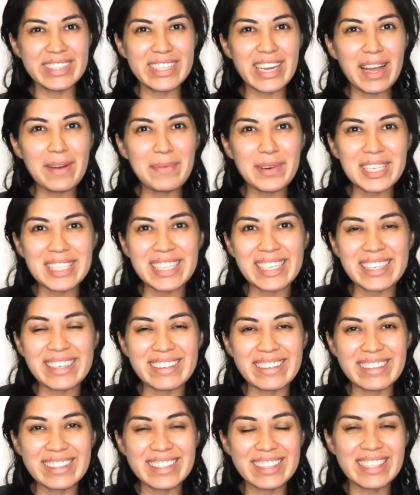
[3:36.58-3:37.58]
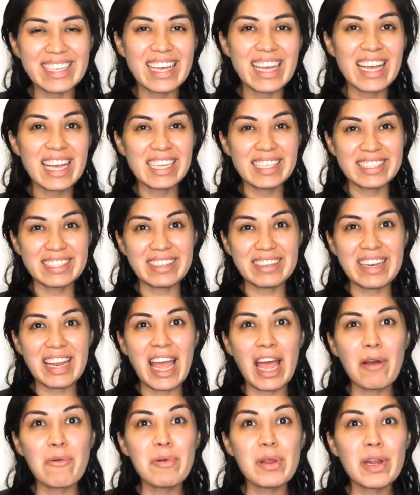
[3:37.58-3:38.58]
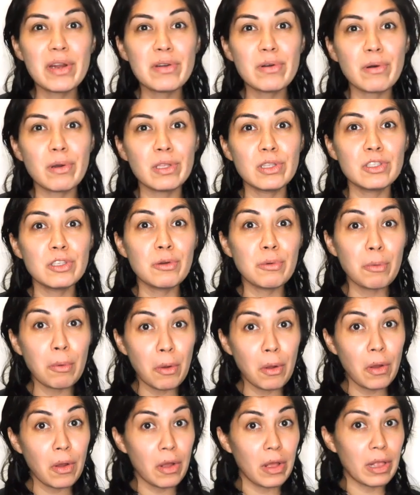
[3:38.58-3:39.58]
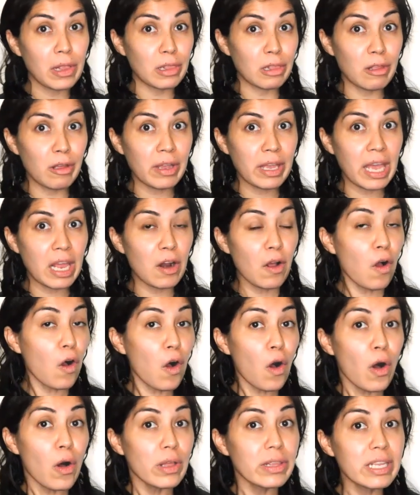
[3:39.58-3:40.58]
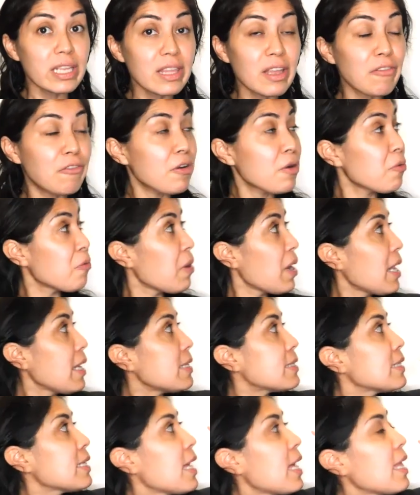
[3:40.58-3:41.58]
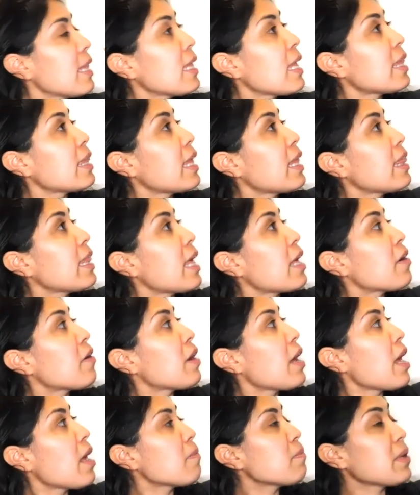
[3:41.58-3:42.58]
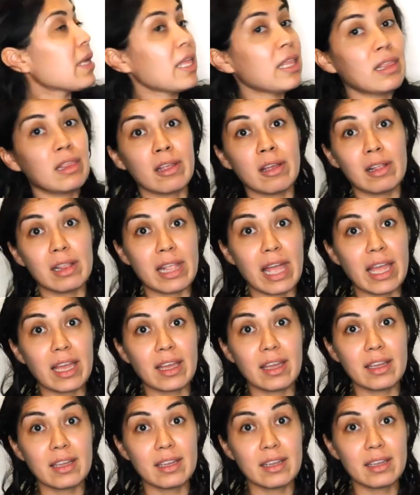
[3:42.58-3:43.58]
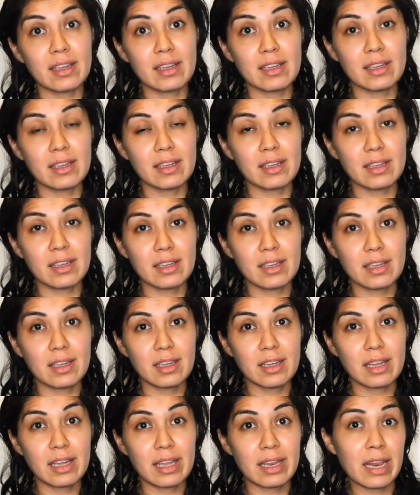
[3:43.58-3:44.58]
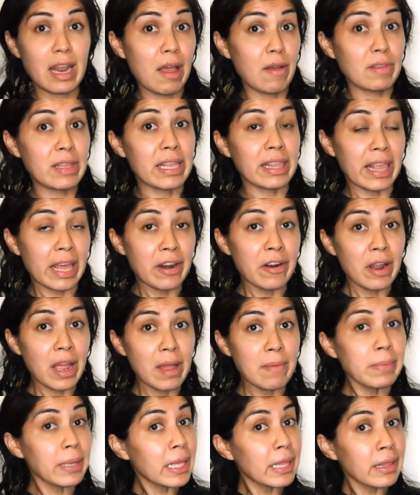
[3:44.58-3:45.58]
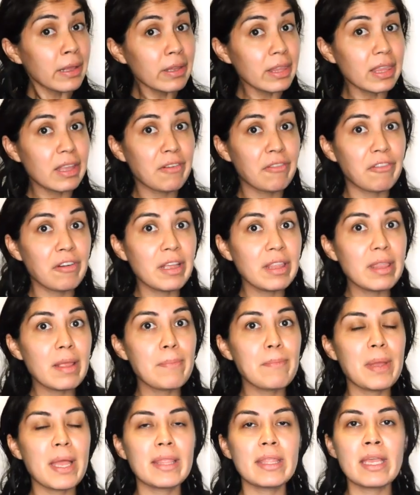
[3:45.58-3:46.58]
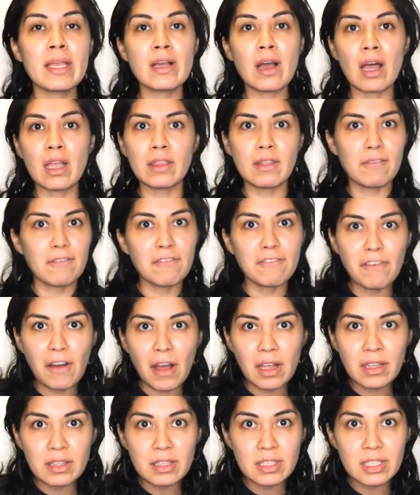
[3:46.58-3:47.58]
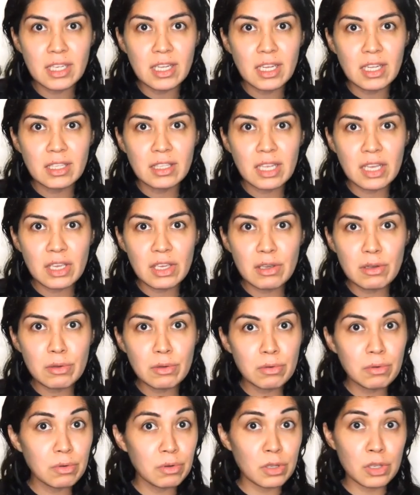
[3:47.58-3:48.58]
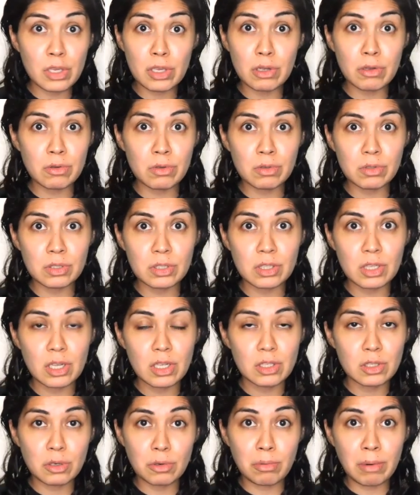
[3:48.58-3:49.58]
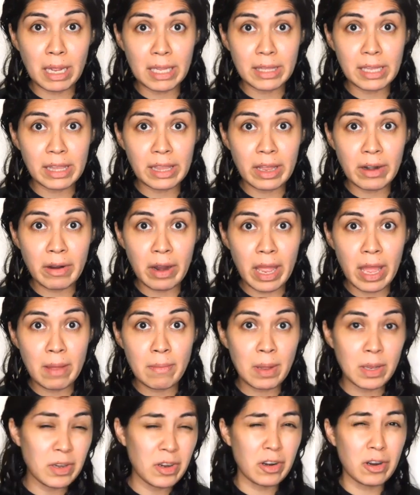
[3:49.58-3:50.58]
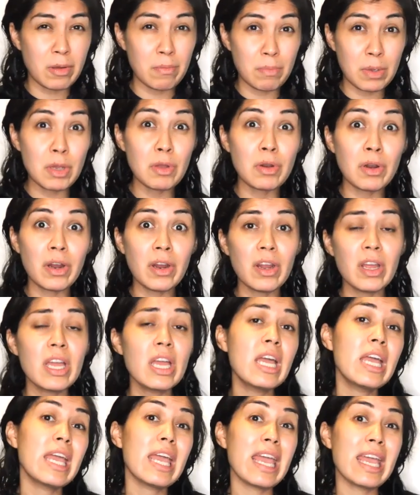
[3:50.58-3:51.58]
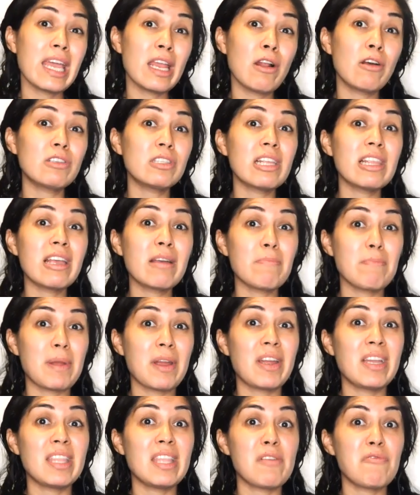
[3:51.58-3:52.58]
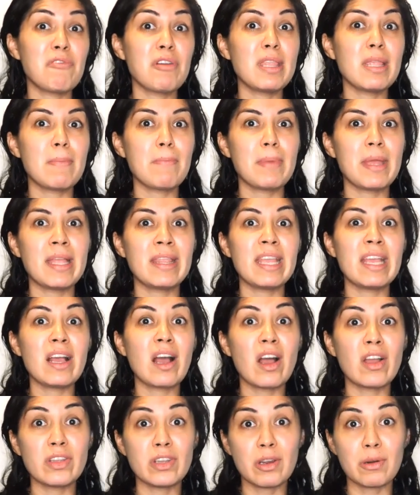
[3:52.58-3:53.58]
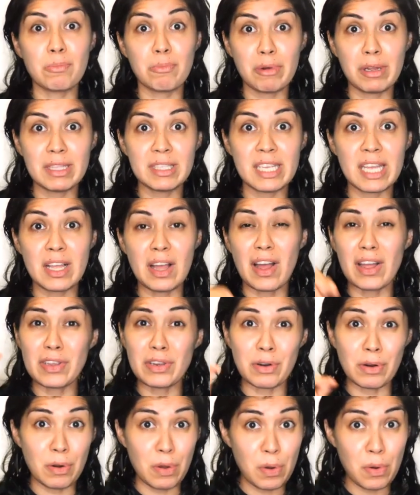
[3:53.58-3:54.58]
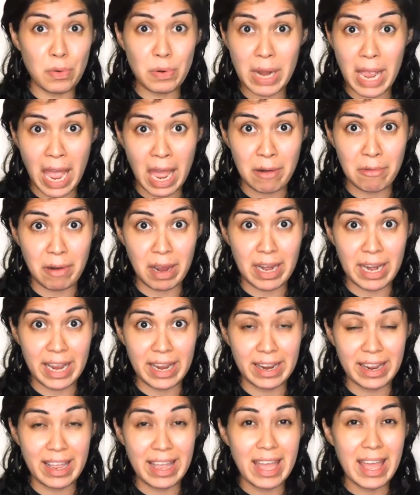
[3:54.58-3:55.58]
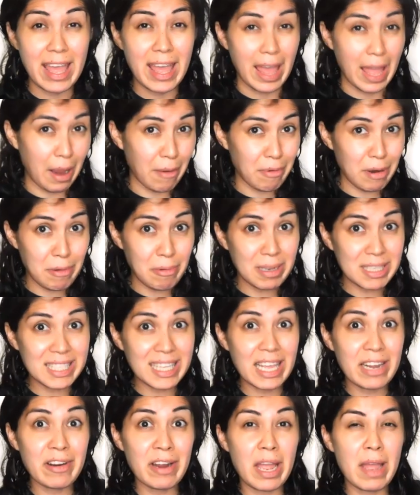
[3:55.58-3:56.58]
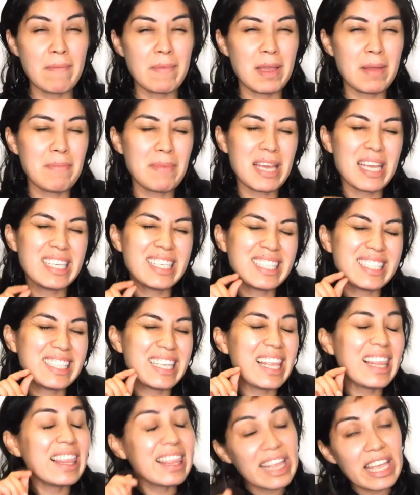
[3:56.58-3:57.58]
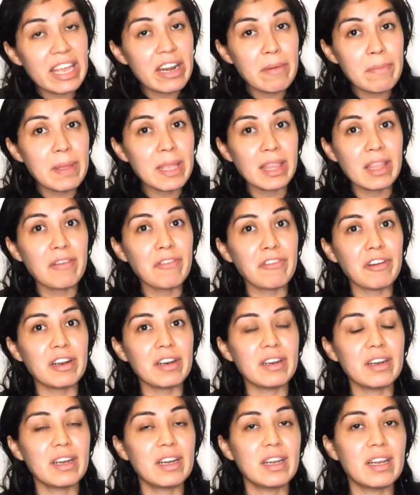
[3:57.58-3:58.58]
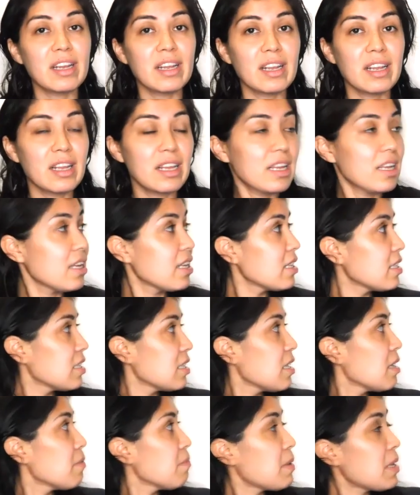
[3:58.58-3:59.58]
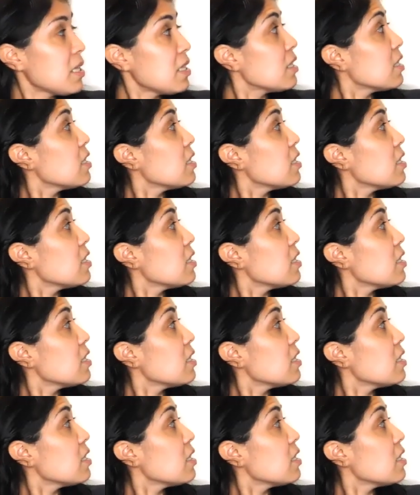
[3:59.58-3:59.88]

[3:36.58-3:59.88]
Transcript: job, boys and girls. So now we are going to look at all the different ways that the letter M can look like. Now, the letter M can look different depending on the font that you use to write the letter M on your computer. It can also look very different depending on your printing, on your own handwriting. Everyone's letter M can be just a little bit different. But